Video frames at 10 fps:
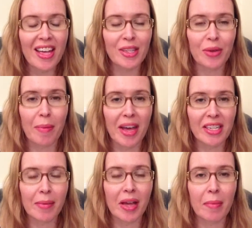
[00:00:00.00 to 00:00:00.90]
So I picked
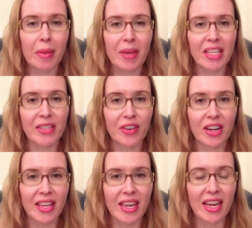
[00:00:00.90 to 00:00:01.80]
up a couple of bits for
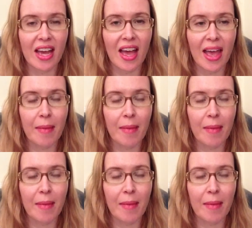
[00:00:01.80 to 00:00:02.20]
Elena,